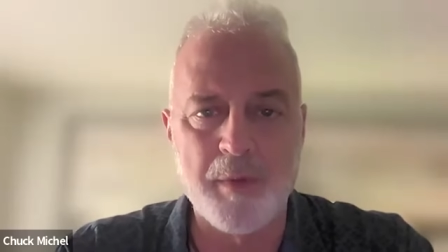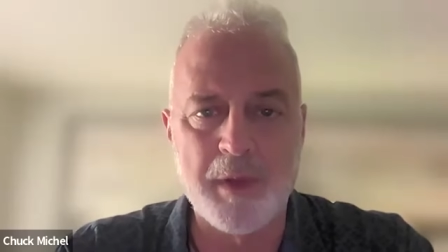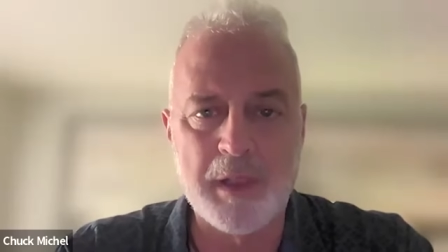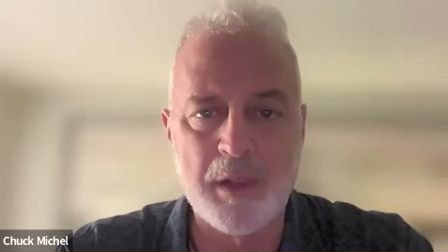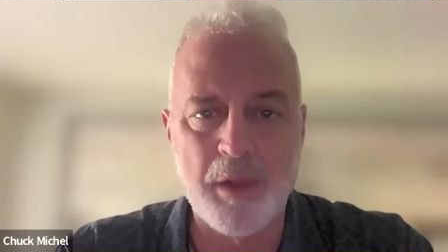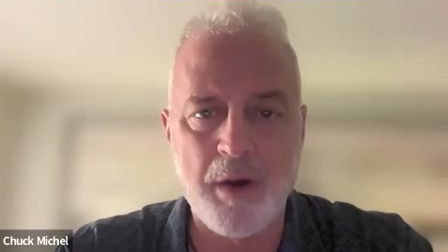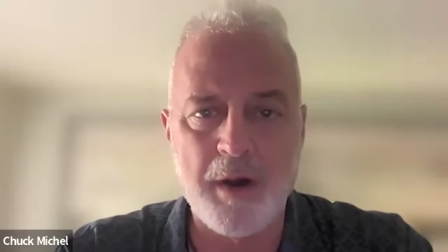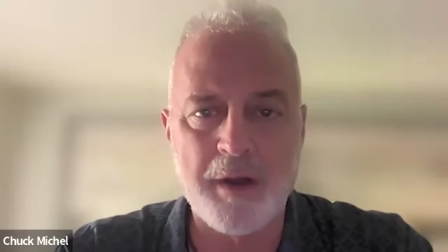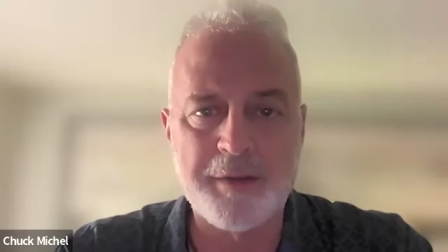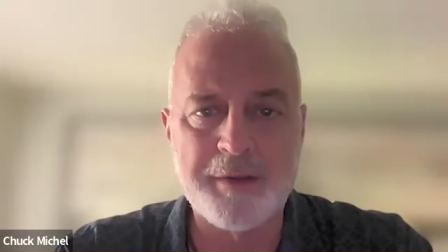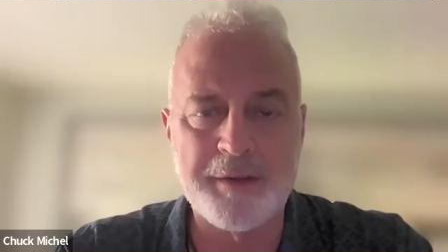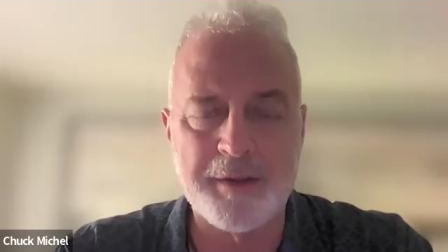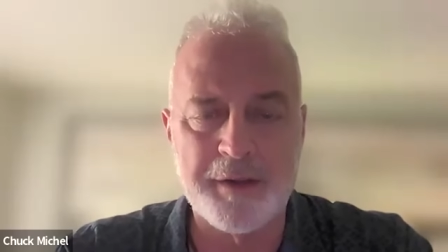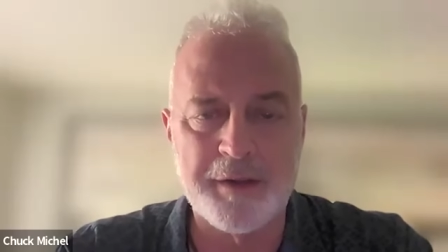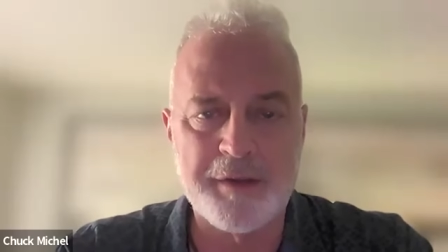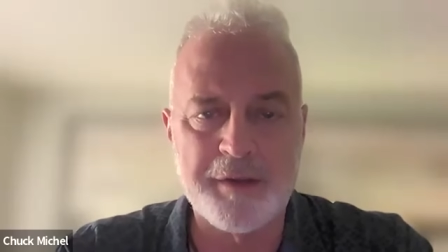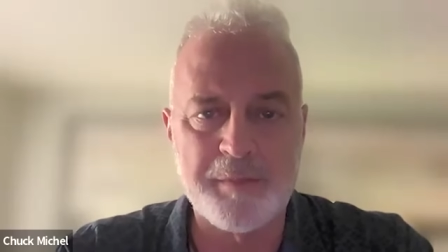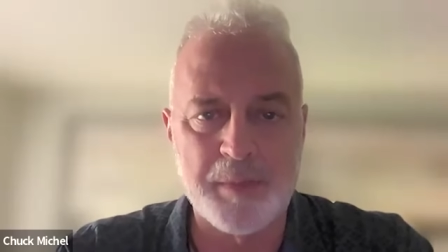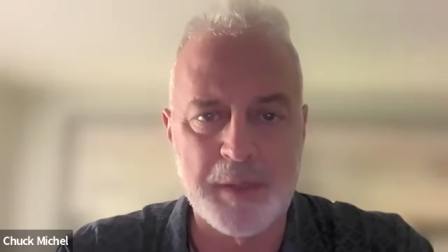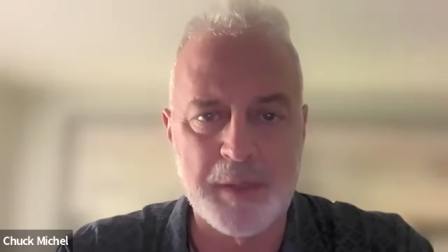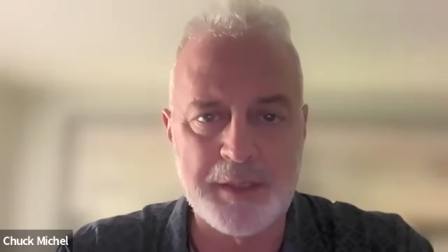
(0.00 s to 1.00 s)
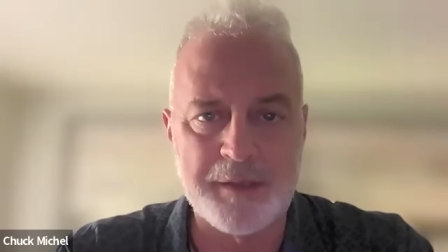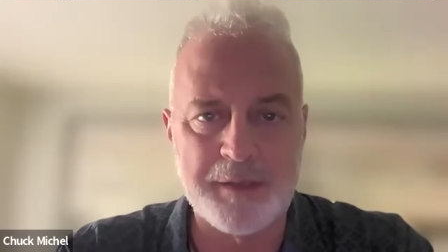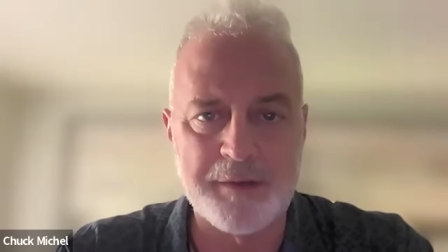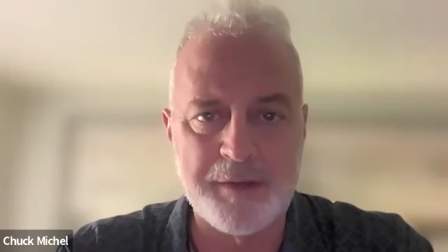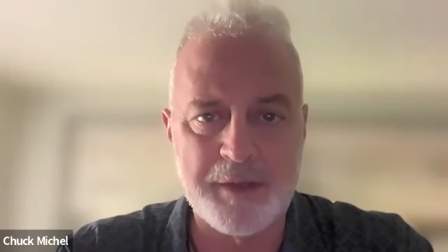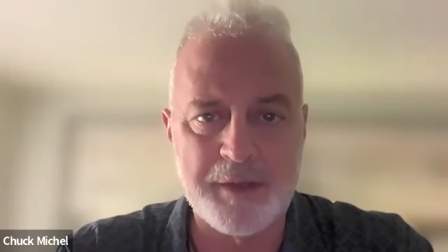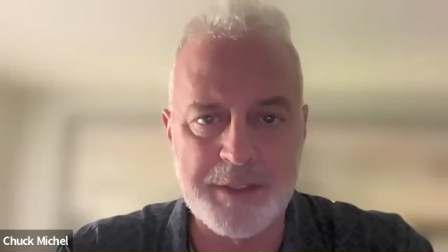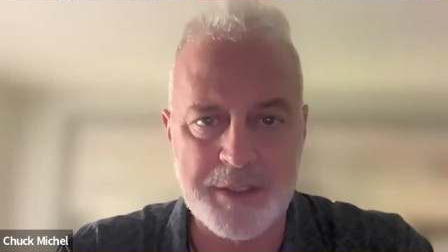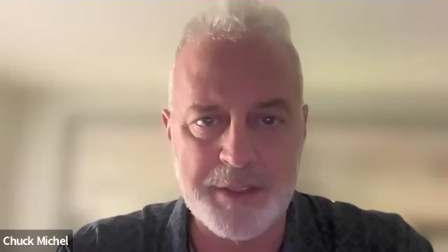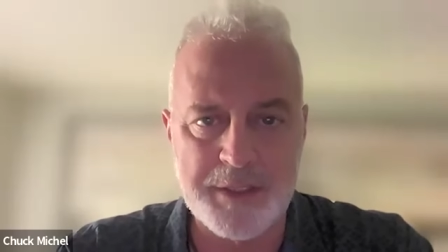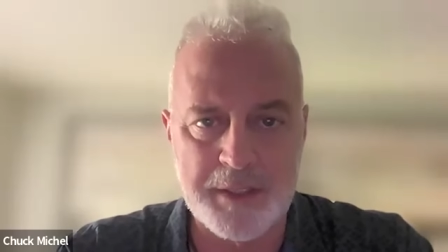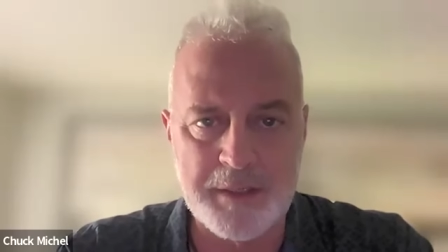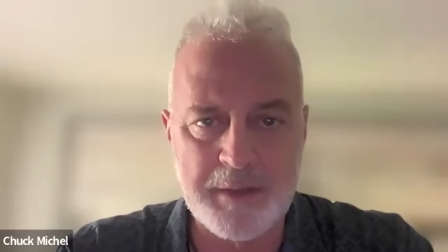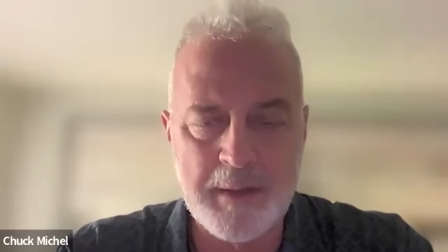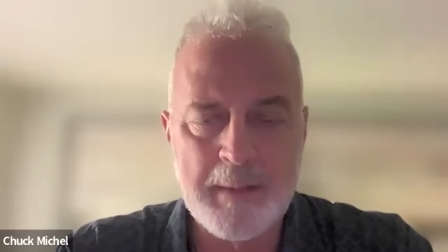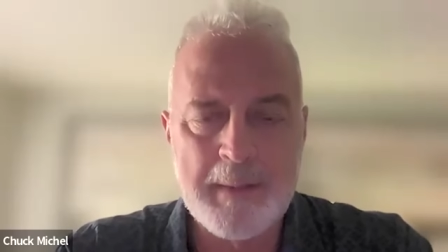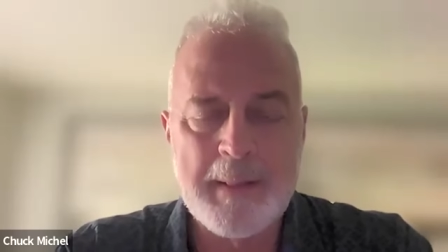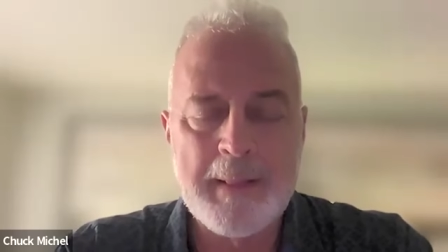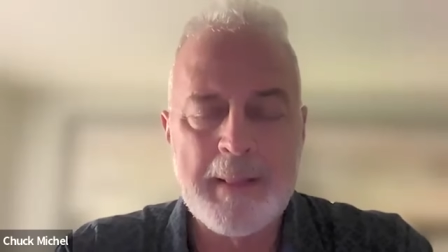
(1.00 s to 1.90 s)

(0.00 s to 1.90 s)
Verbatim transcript: we lost in a split decision.